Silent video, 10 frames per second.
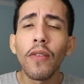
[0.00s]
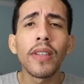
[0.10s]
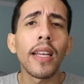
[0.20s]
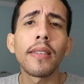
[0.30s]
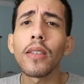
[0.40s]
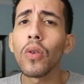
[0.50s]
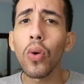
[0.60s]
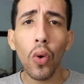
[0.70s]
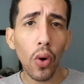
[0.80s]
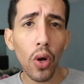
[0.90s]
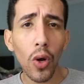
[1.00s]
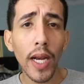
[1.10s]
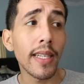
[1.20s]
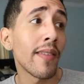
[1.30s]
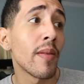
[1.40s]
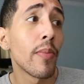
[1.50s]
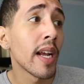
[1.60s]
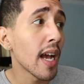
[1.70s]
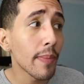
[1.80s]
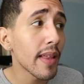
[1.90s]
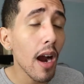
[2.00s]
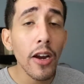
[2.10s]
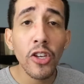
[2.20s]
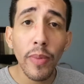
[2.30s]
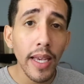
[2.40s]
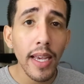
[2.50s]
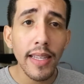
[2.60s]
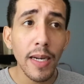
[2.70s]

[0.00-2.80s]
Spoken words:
Everything's cool. He didn't even bring up the argument.